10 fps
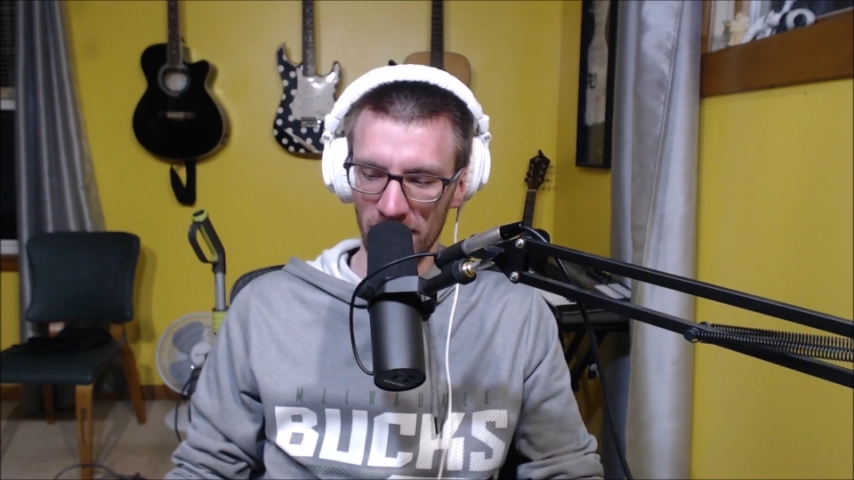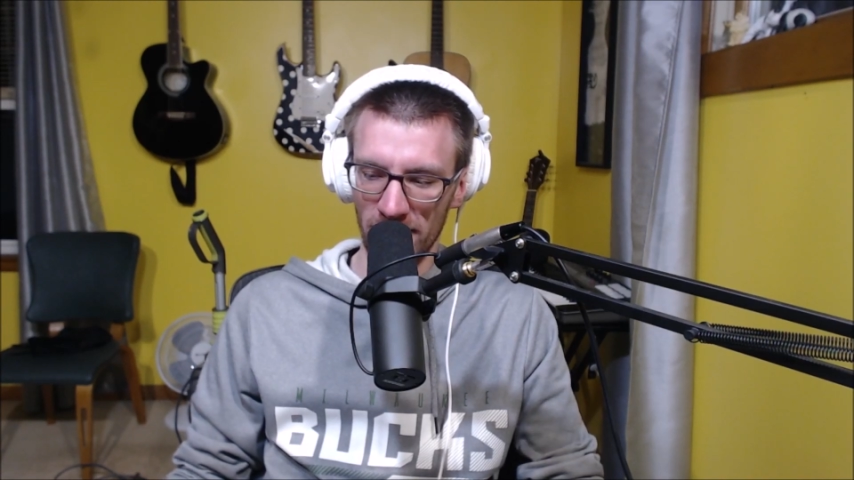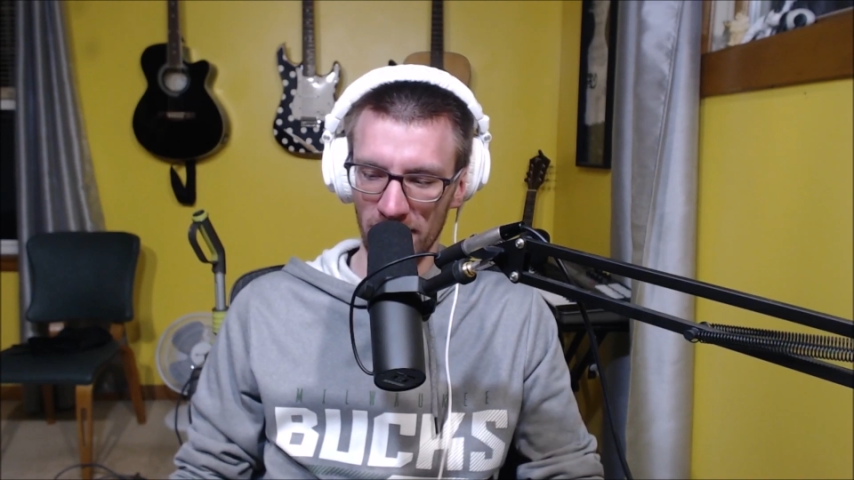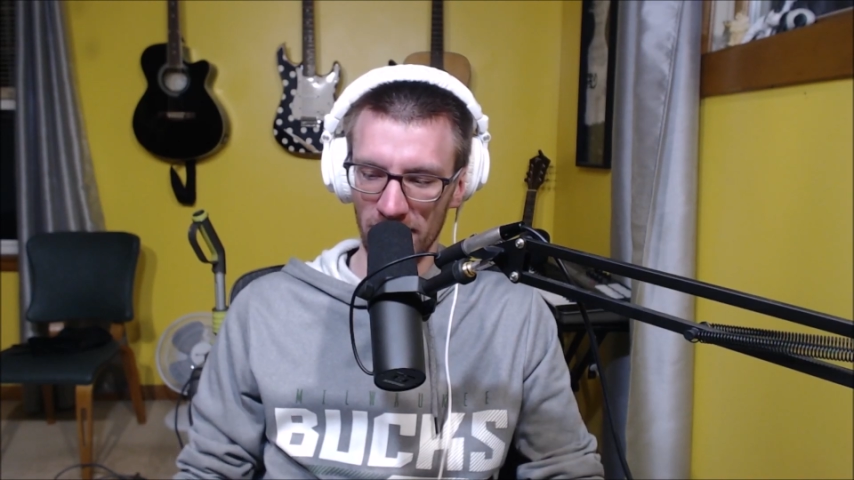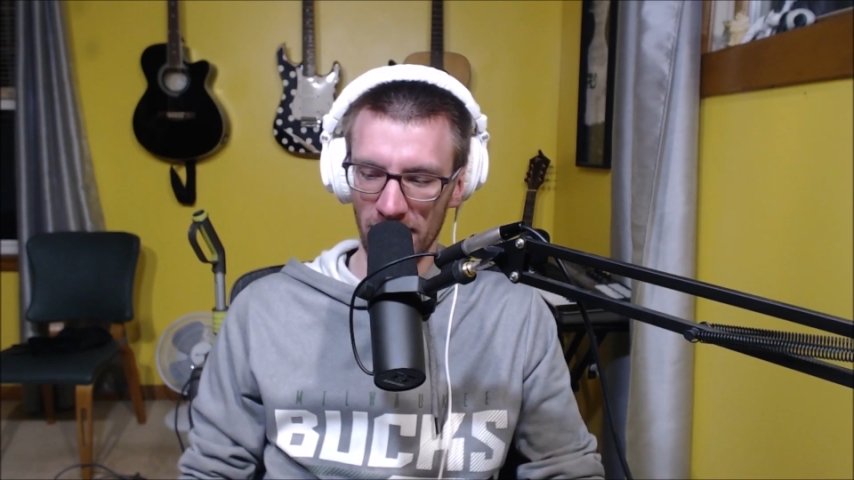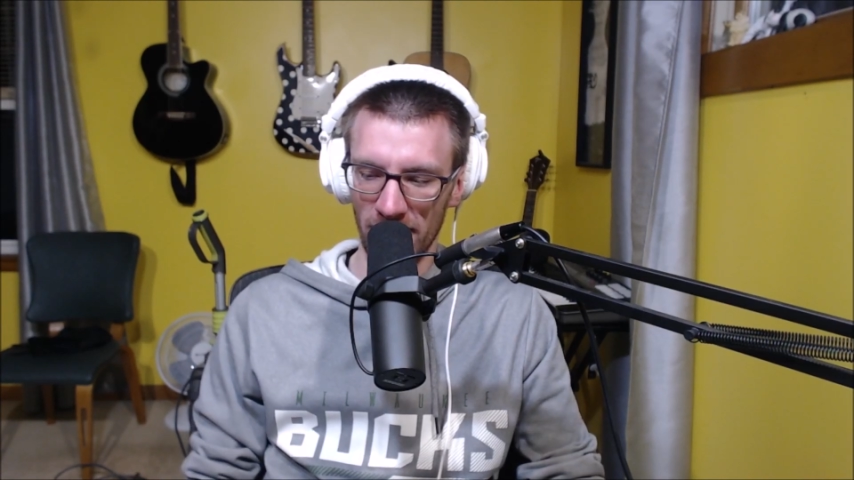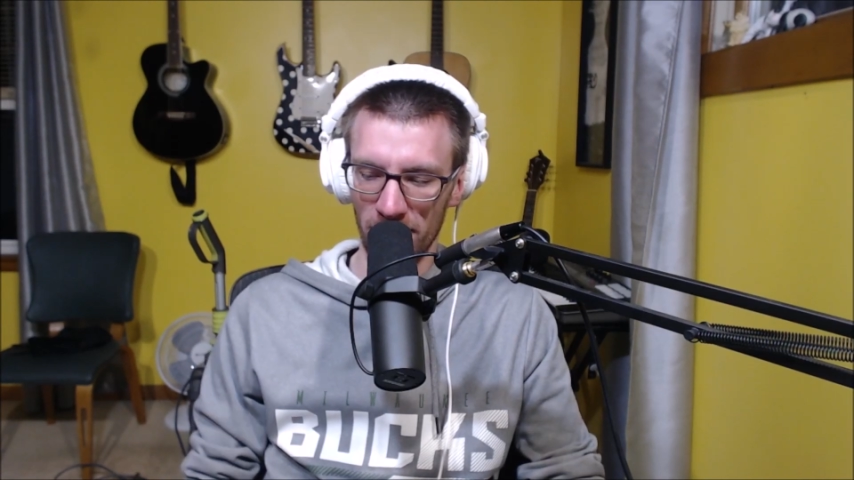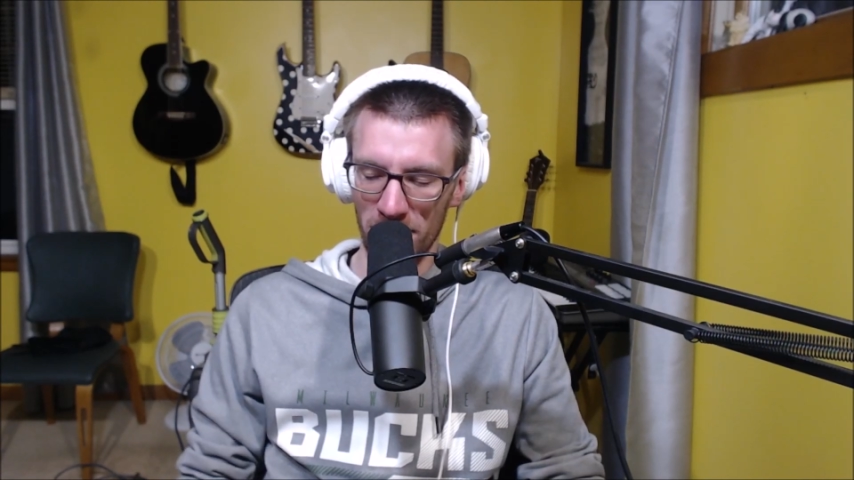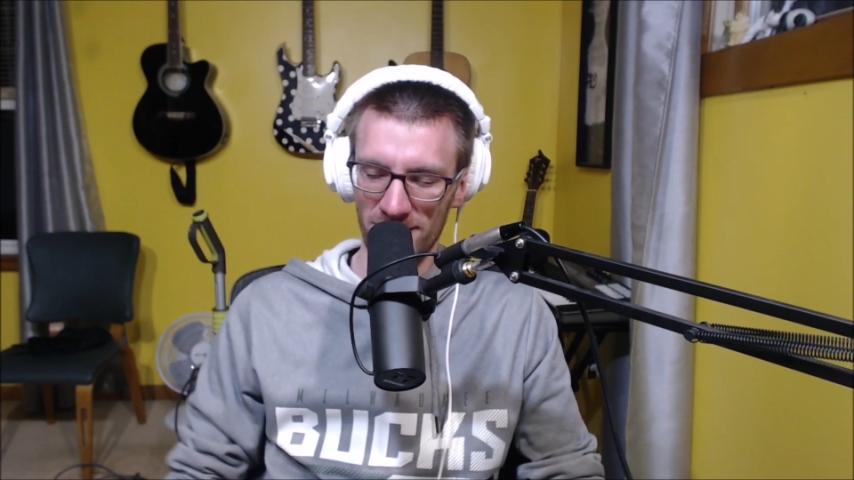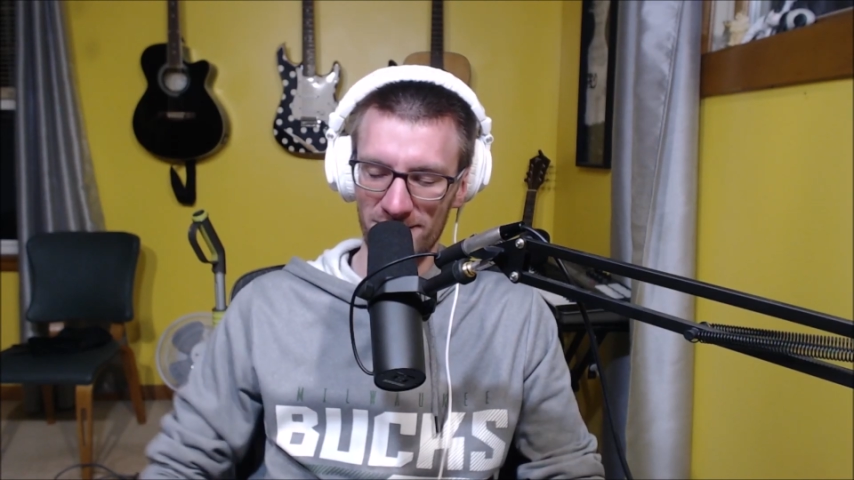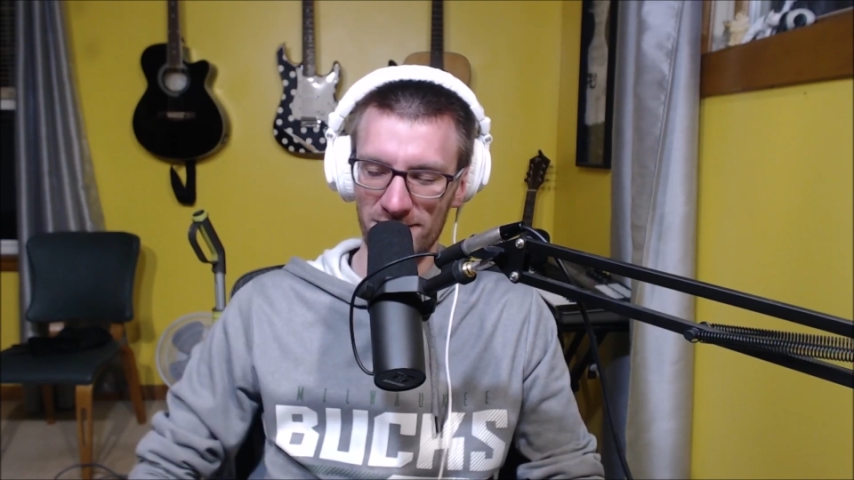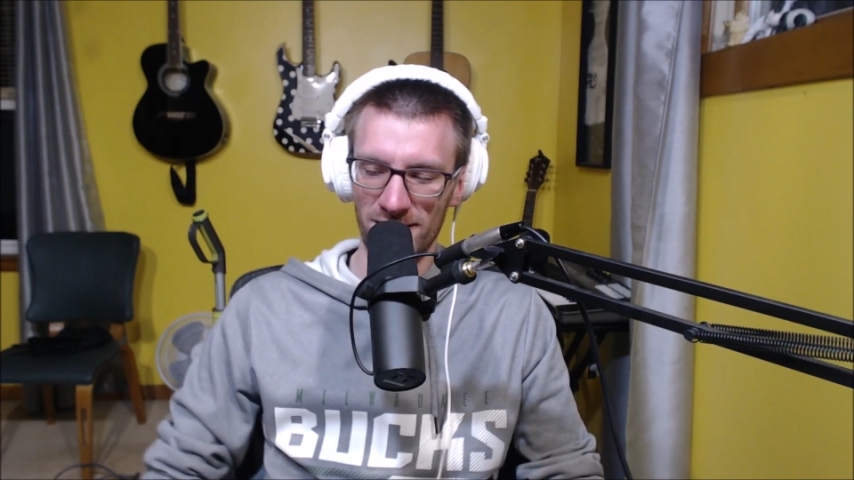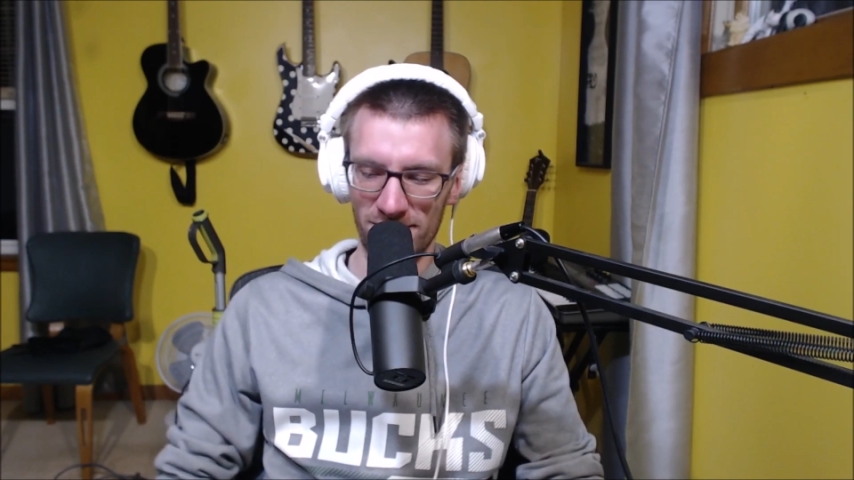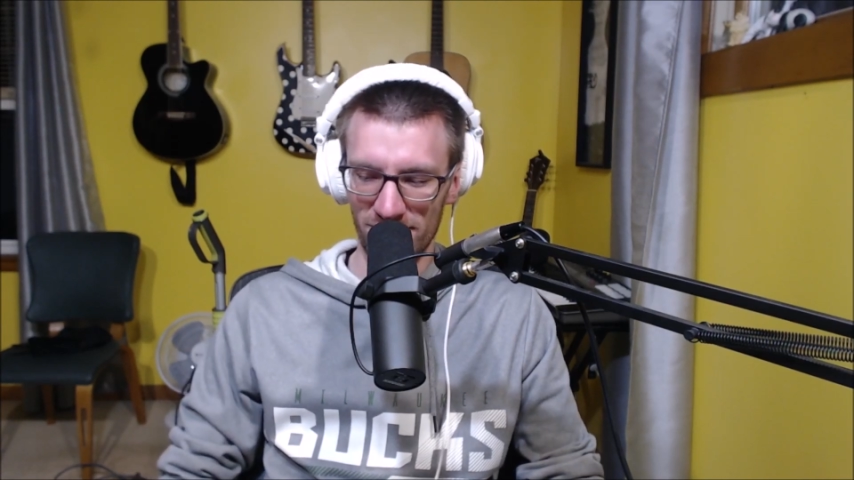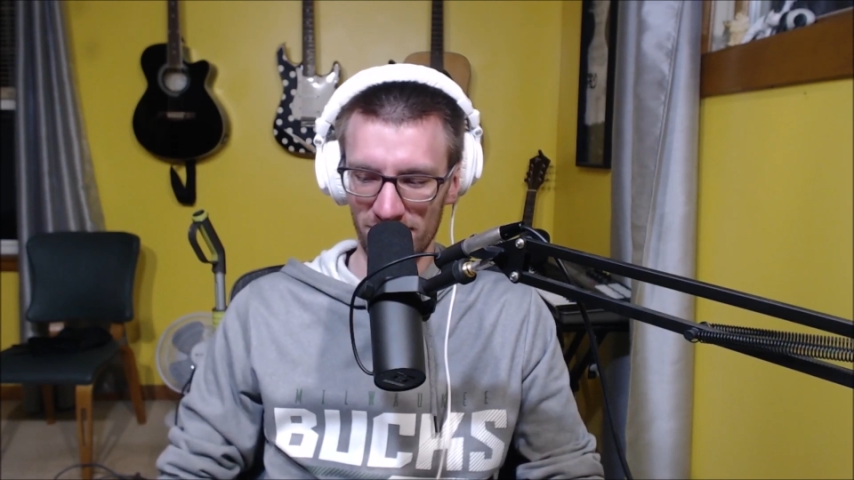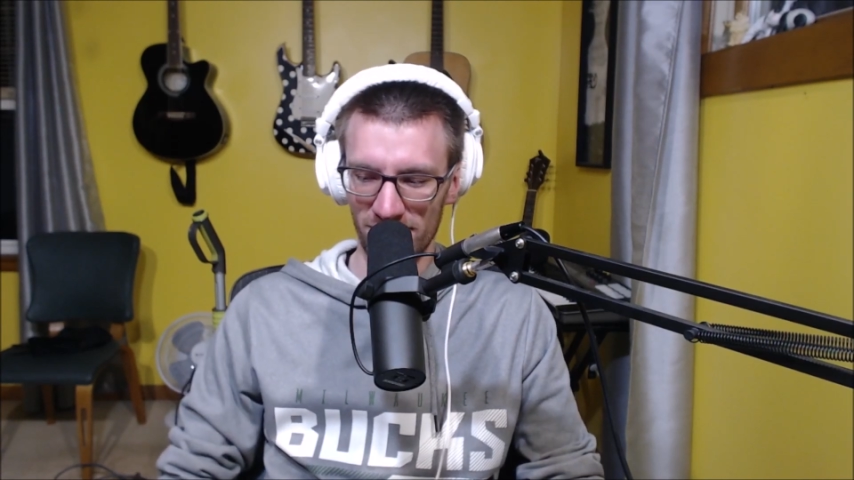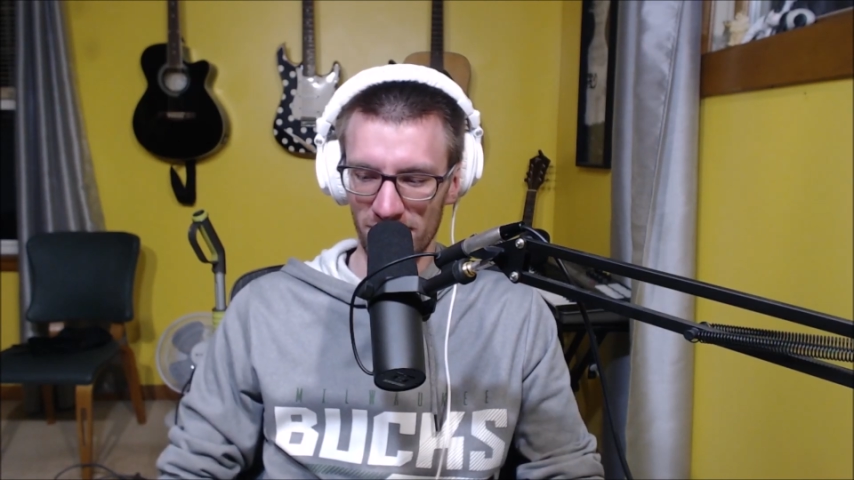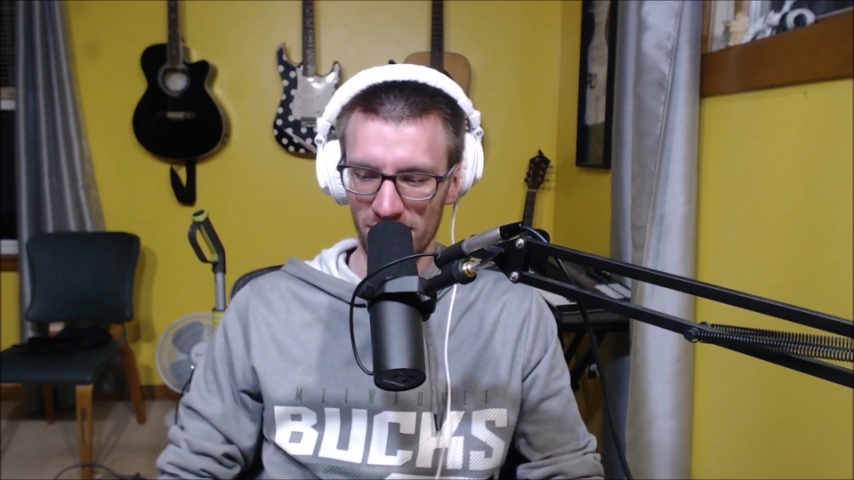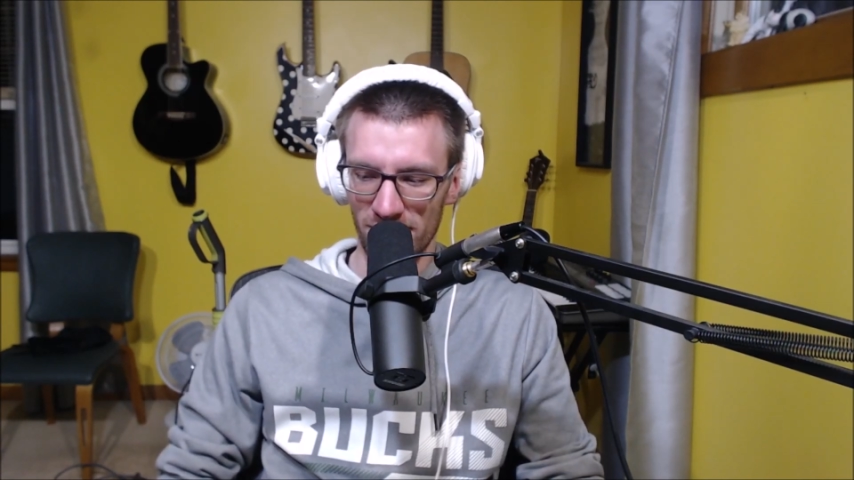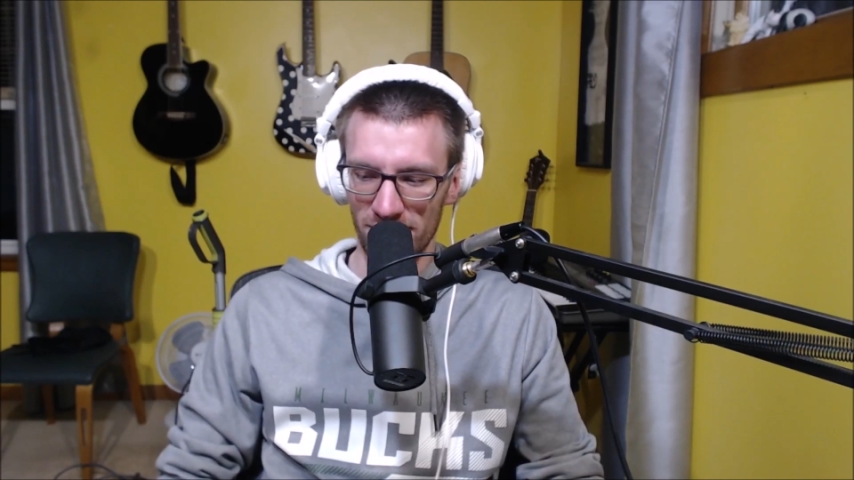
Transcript: making a mid-season